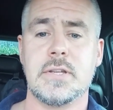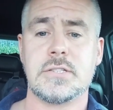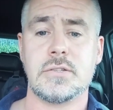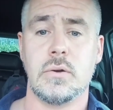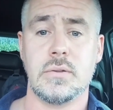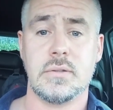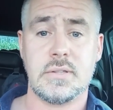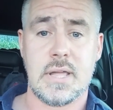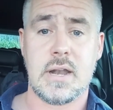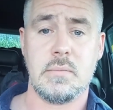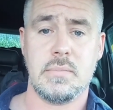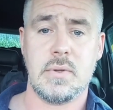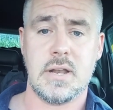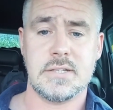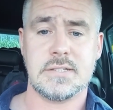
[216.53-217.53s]
So
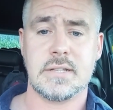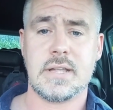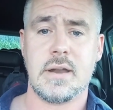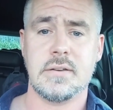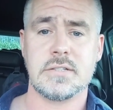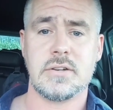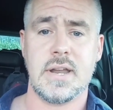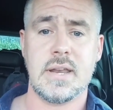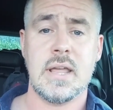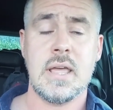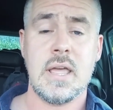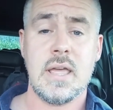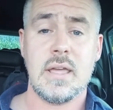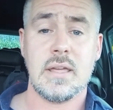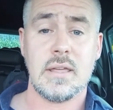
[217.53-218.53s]
I'll stick that on the screen.
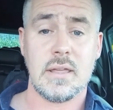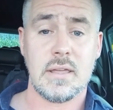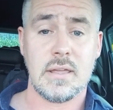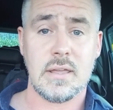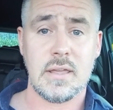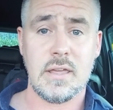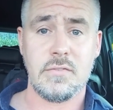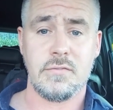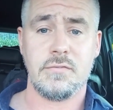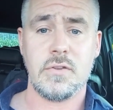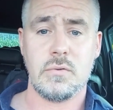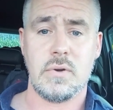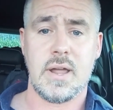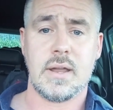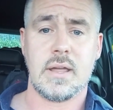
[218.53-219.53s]
If
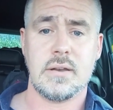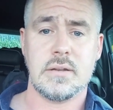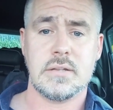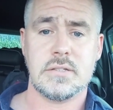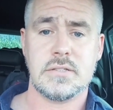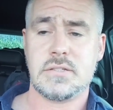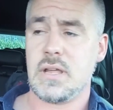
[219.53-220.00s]
you reckon